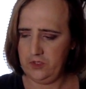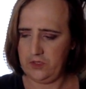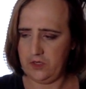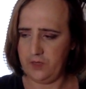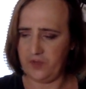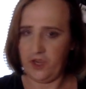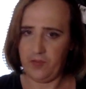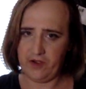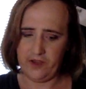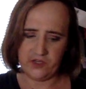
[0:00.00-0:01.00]

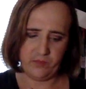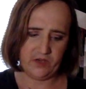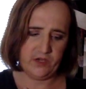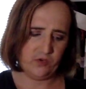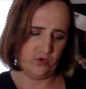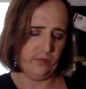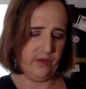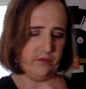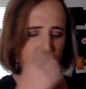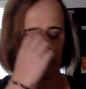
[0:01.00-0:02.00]
combat action badge, which
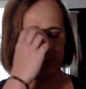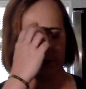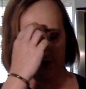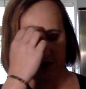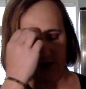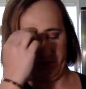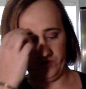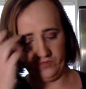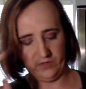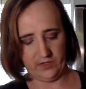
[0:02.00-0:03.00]
means
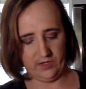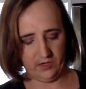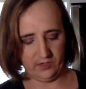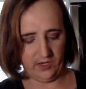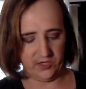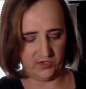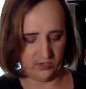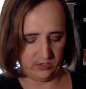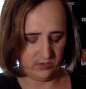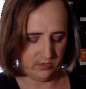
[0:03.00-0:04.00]
you've engaged
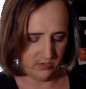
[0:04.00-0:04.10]
or